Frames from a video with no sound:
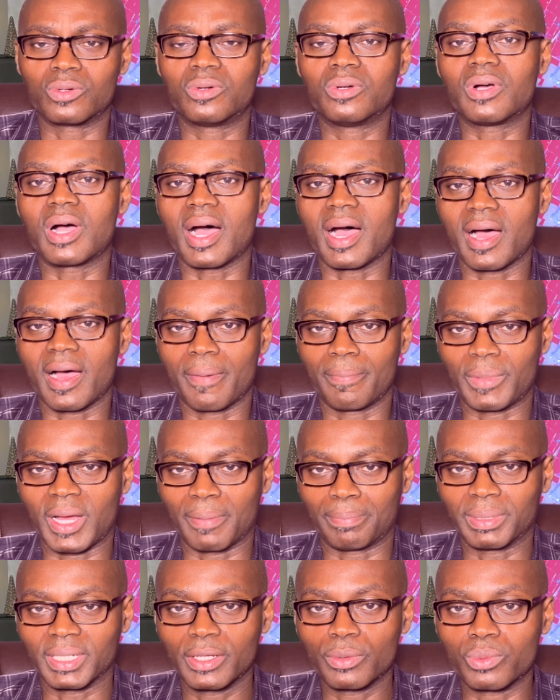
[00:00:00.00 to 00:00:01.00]
I
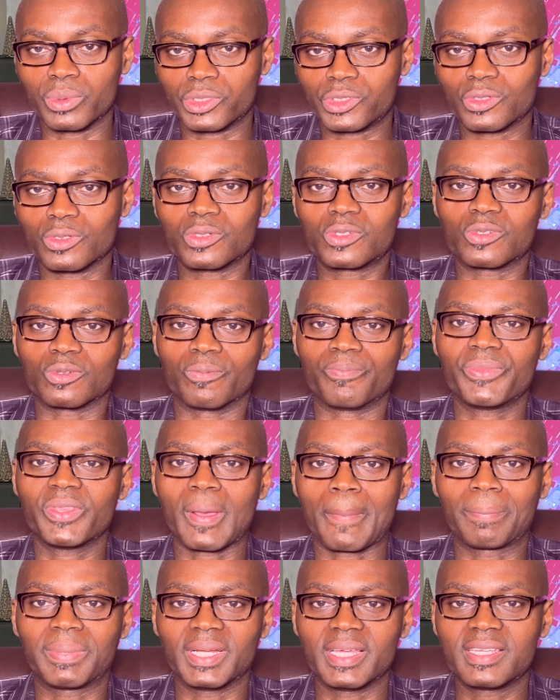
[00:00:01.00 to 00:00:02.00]
plead with you to
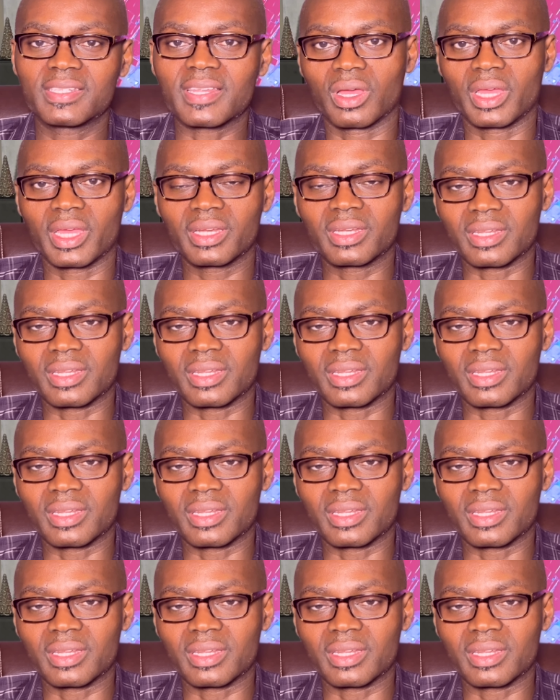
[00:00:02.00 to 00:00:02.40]
please hit